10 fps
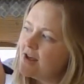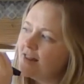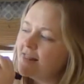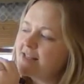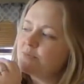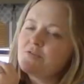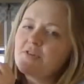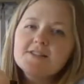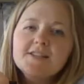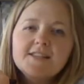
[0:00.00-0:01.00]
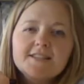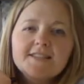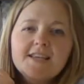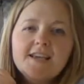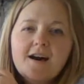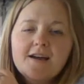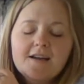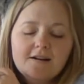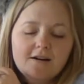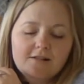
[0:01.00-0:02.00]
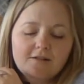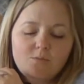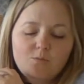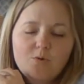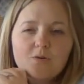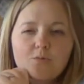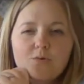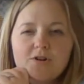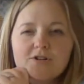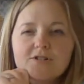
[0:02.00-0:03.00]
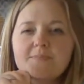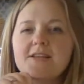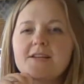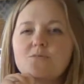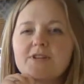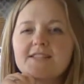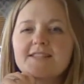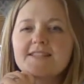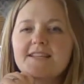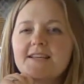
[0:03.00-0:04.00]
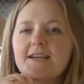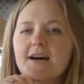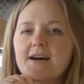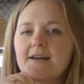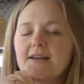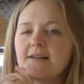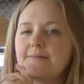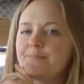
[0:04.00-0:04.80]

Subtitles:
Let's move on to the CI column. What words begin with CI?